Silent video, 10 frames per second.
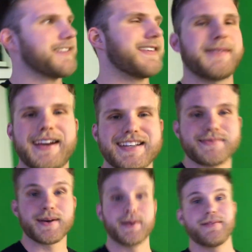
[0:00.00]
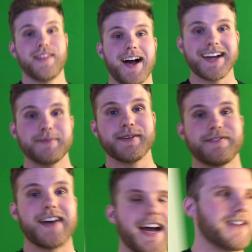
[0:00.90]
What's up guys? Welcome to vlog number
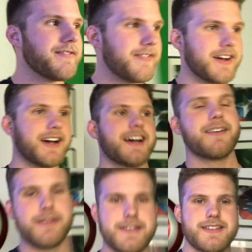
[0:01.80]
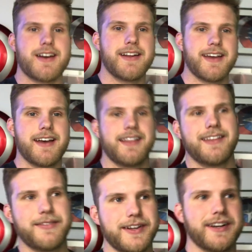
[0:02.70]
five. Uh, we're just starting out a
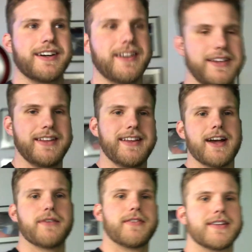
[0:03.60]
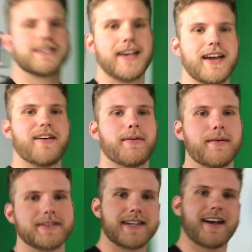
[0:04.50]
little bit early in the office. Everybody
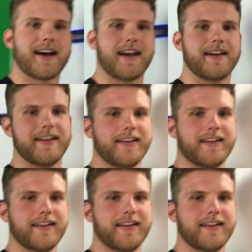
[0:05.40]
want to say hi?